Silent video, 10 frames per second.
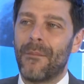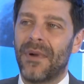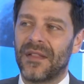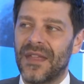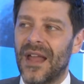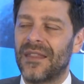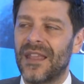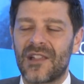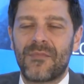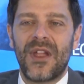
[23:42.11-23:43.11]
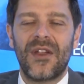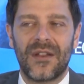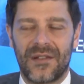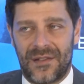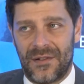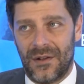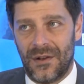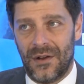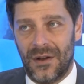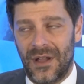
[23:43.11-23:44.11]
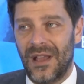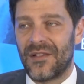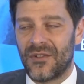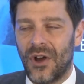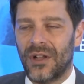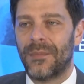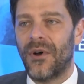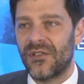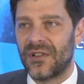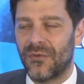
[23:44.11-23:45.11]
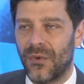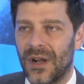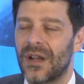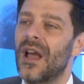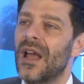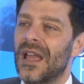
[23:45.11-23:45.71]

but then the experience is not a positive one,